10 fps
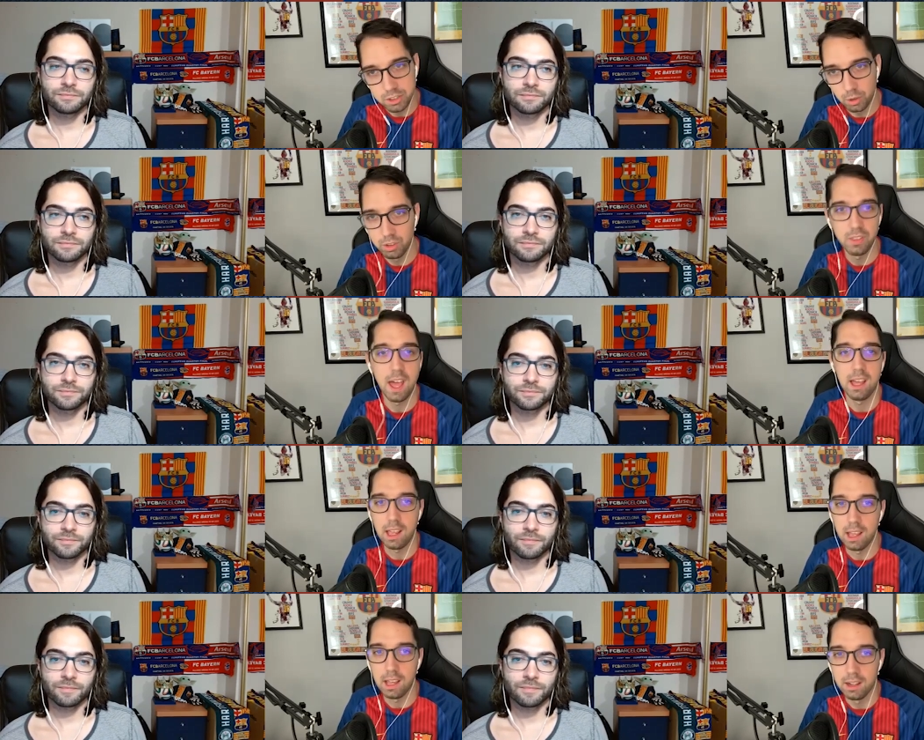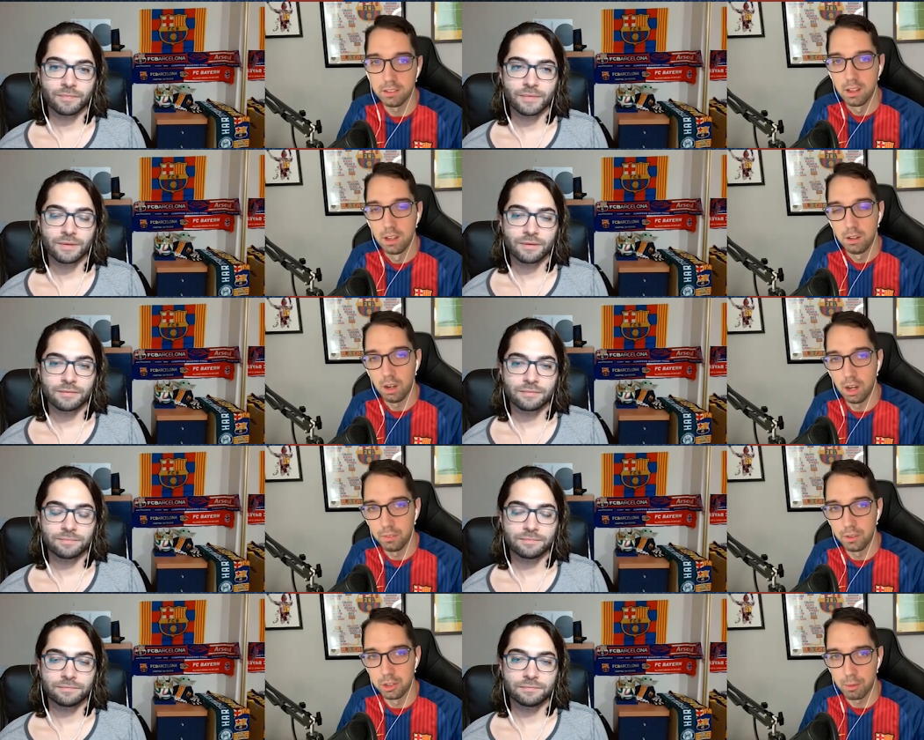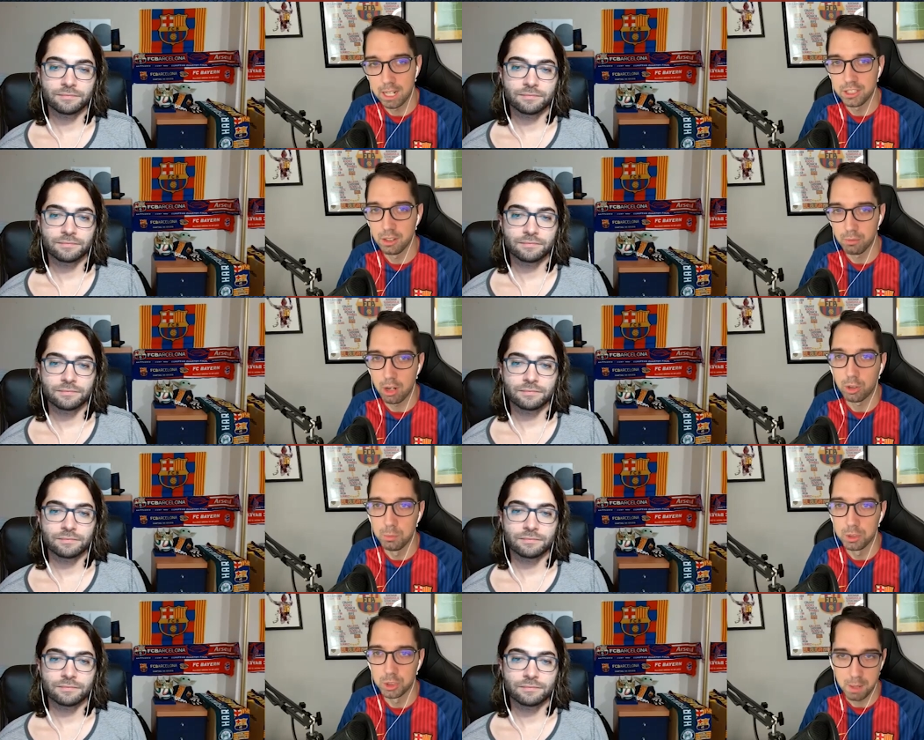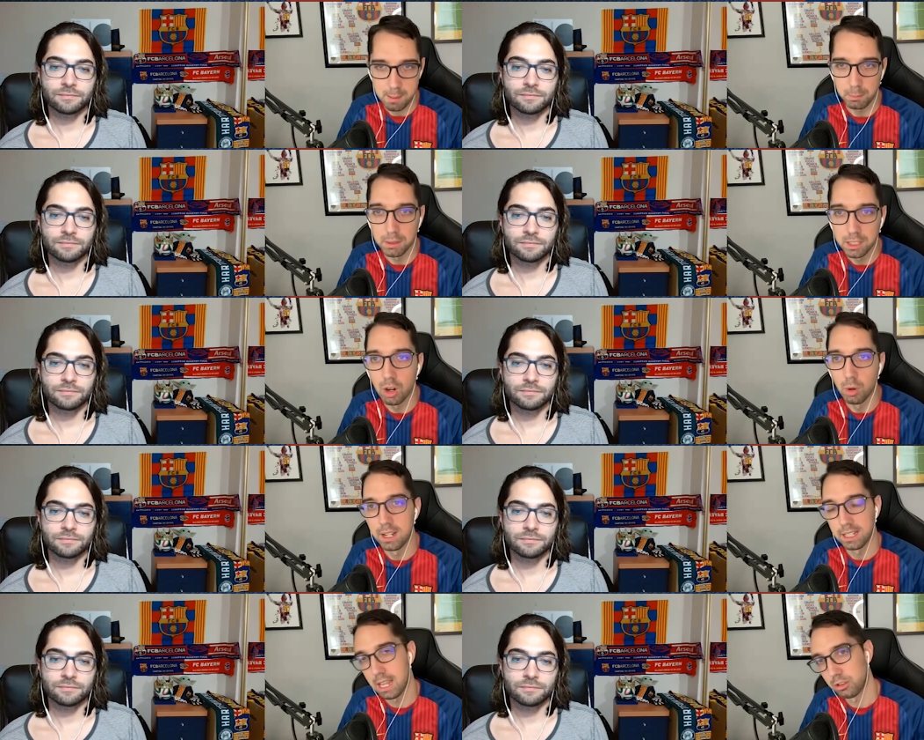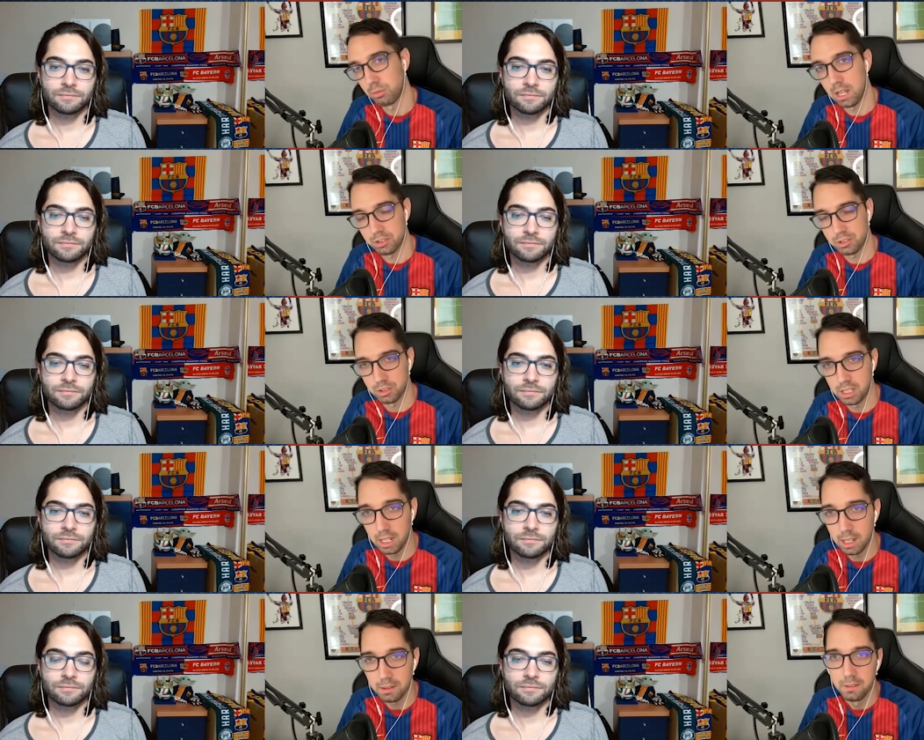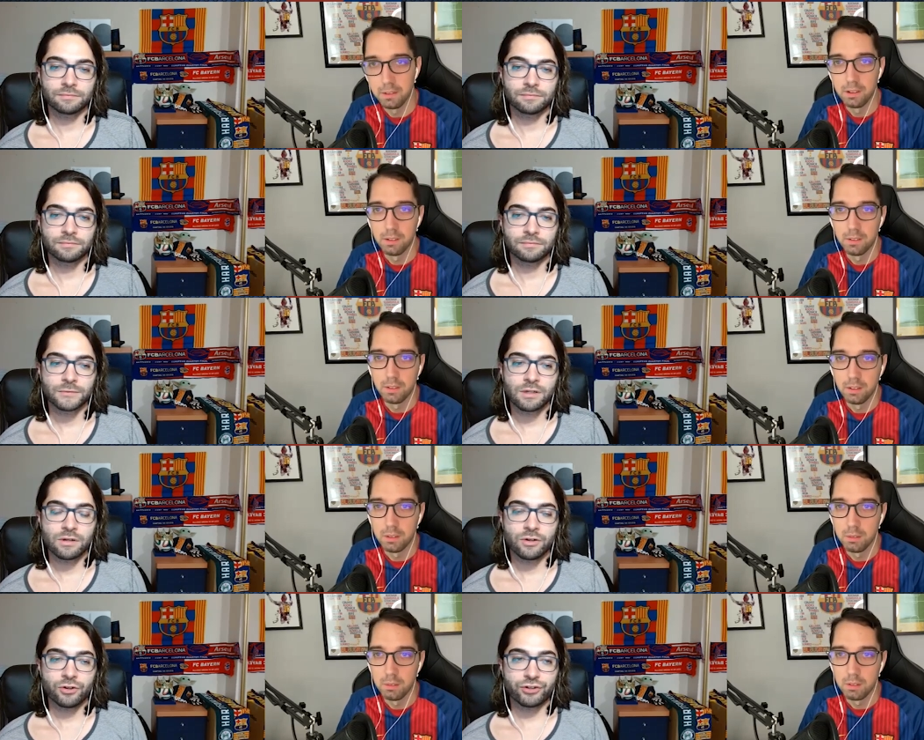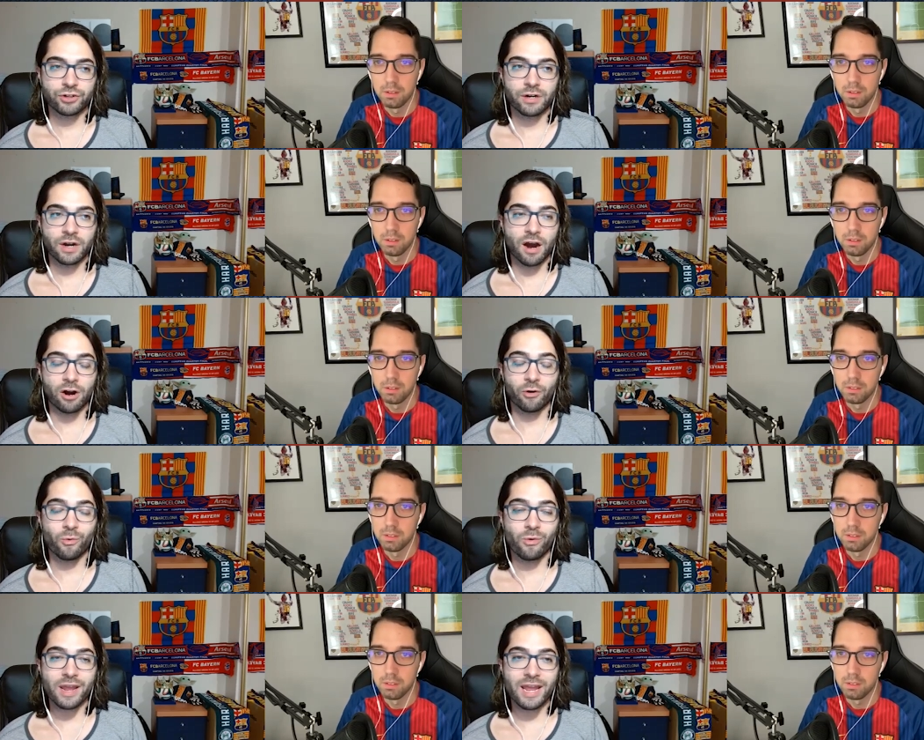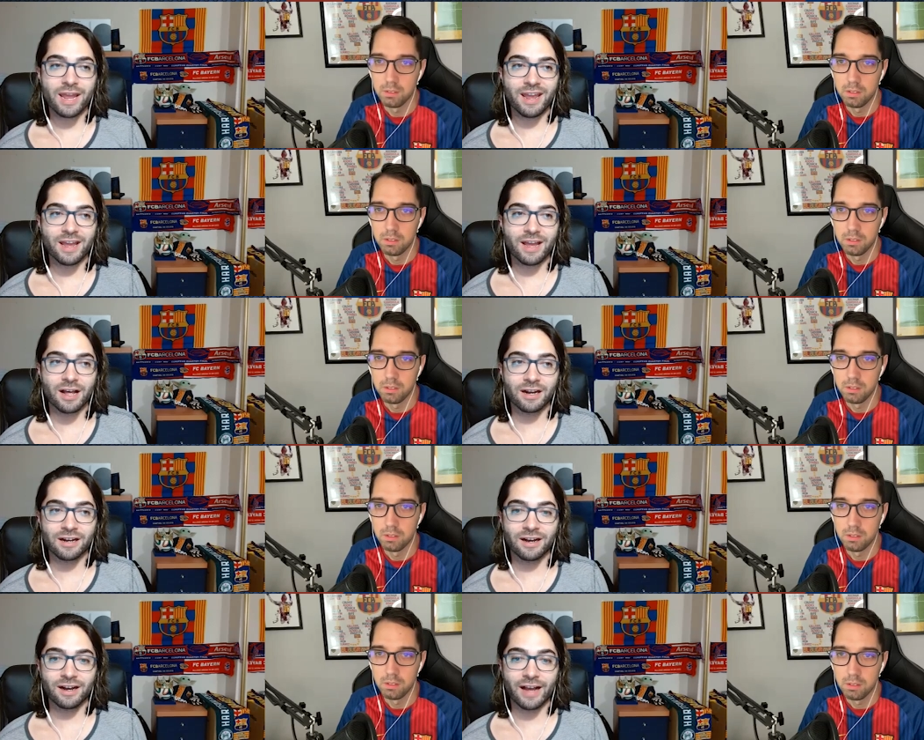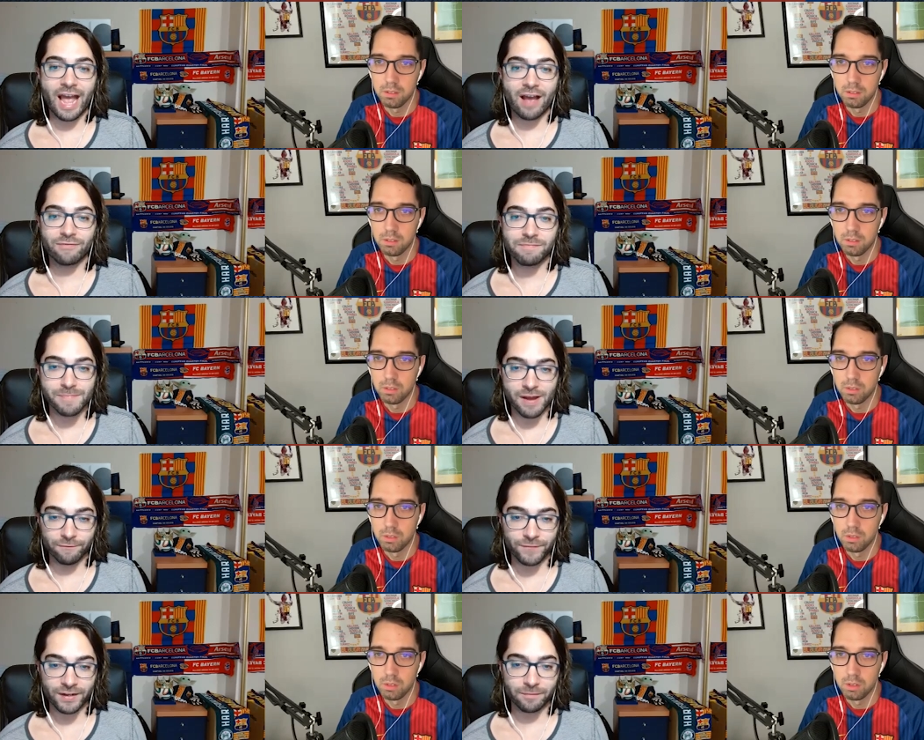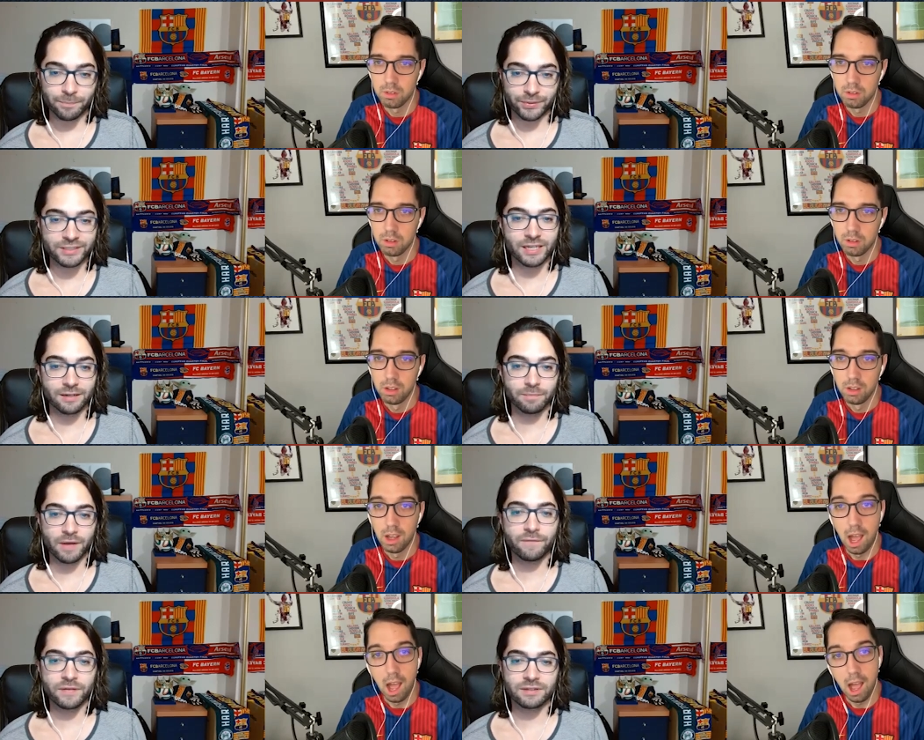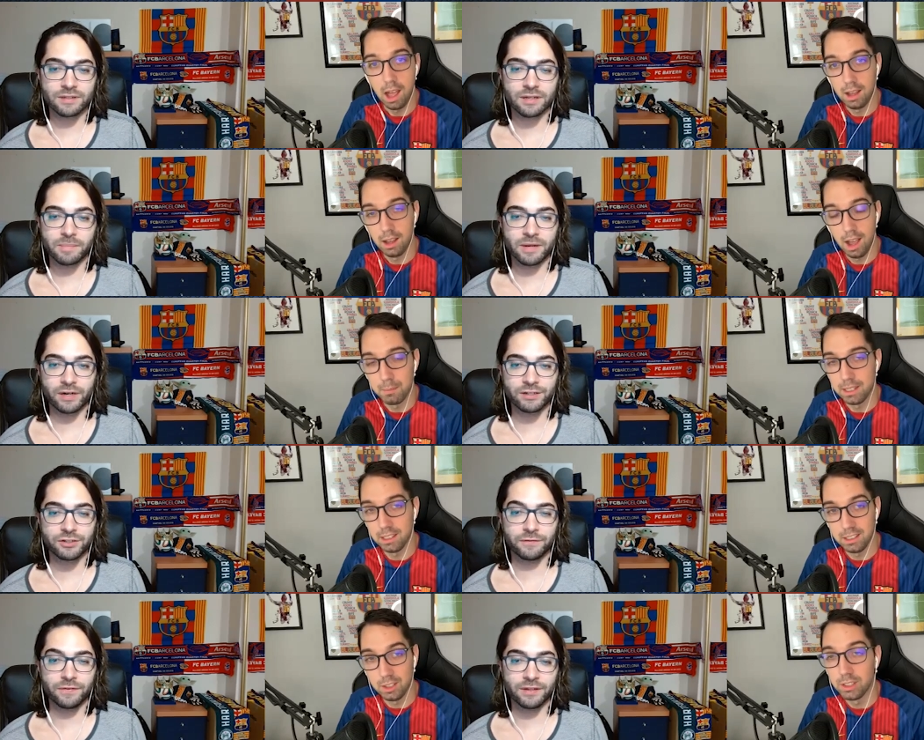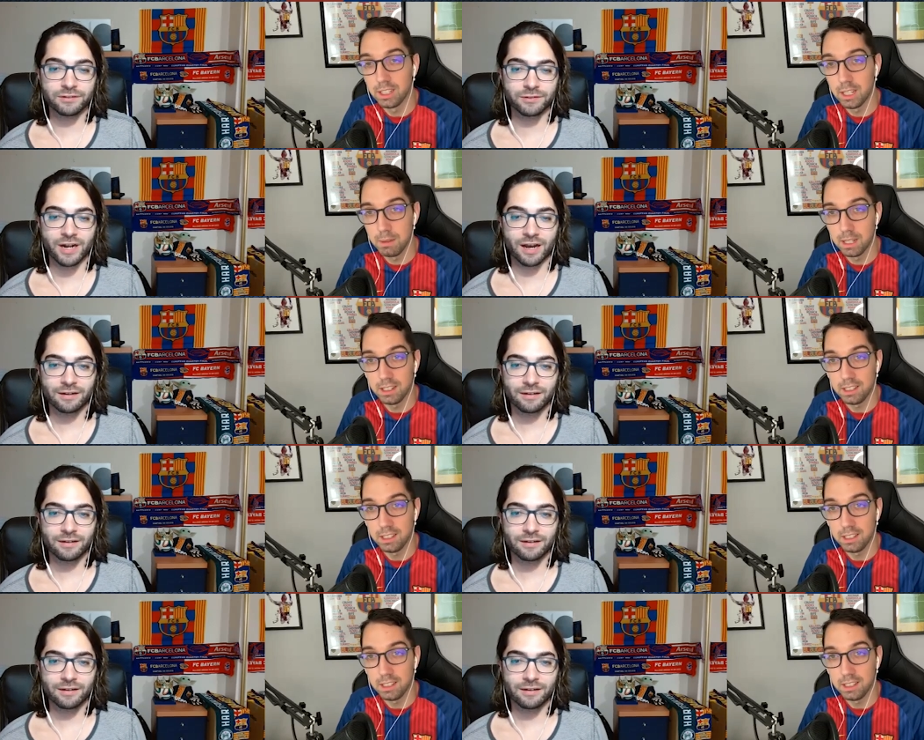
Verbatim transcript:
Speaker 1: chose that and uh, the direction that Ronald Koeman should probably go in against Real Sociedad.
Speaker 2: Sure. Are we gonna have Memphis pretend Memphis is gonna be registered I mean, for this or not?